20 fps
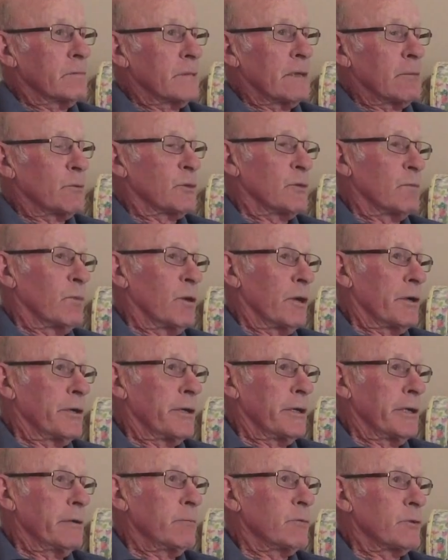that was about
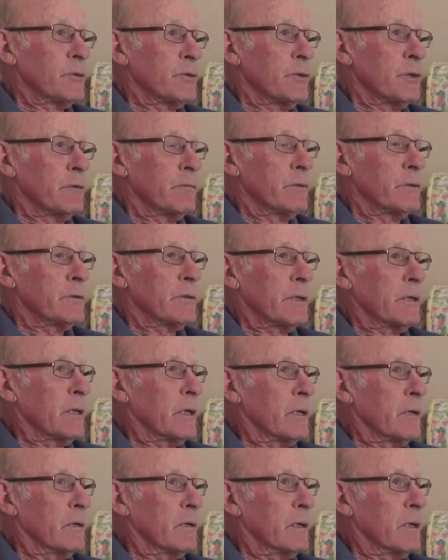it. He was nervous,
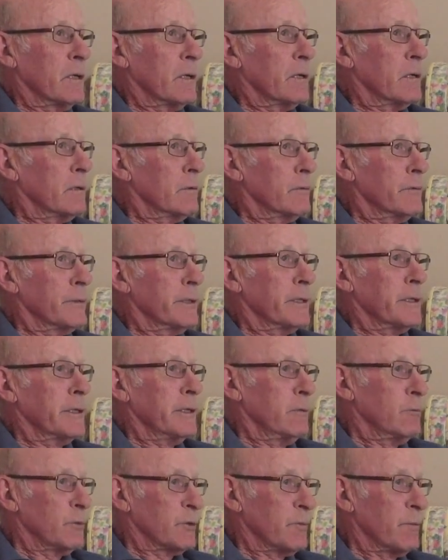and I don't think
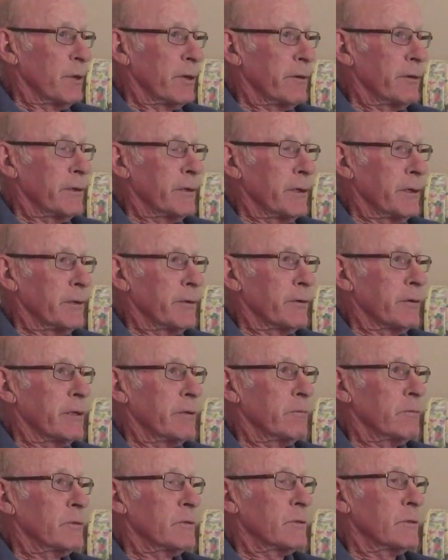he was married neither.
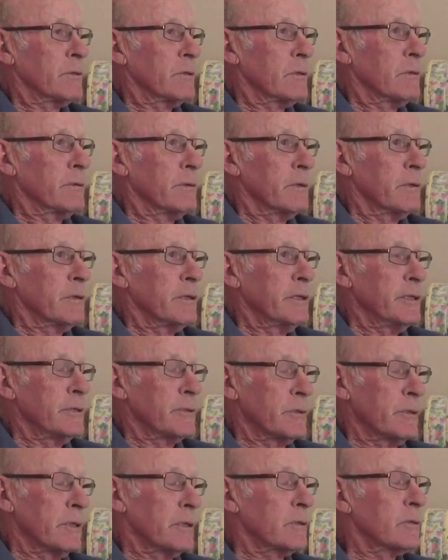He was an
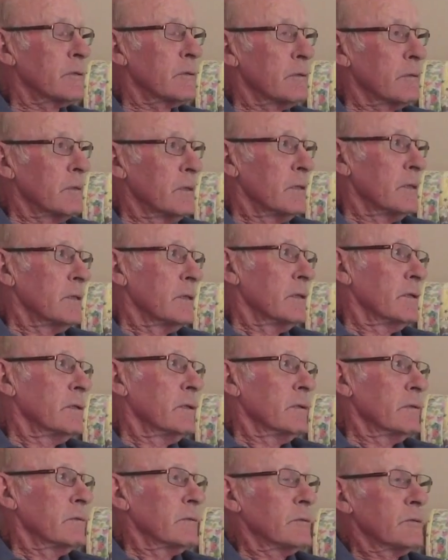E6,
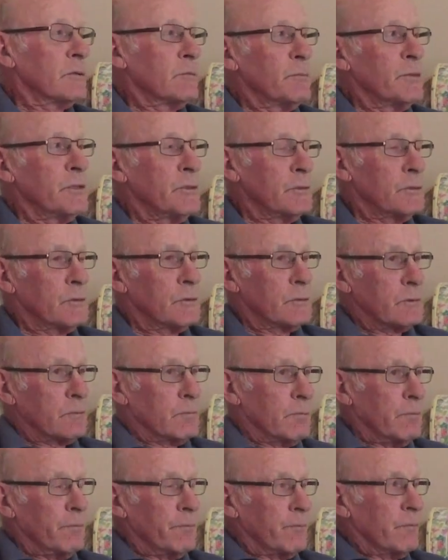which means
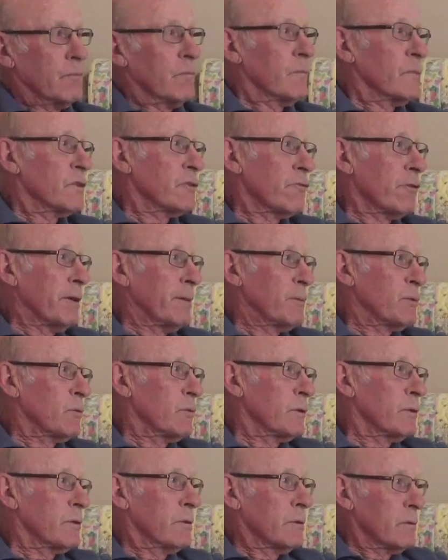stripes
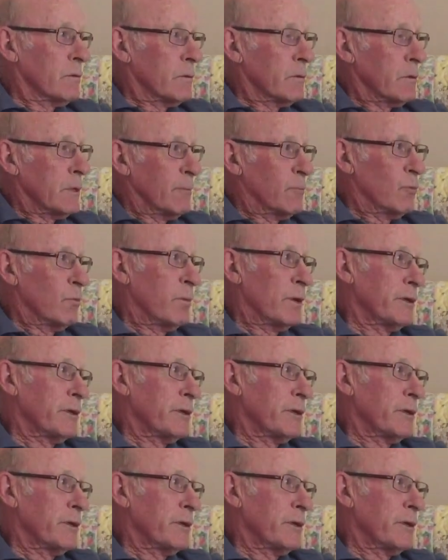with a couple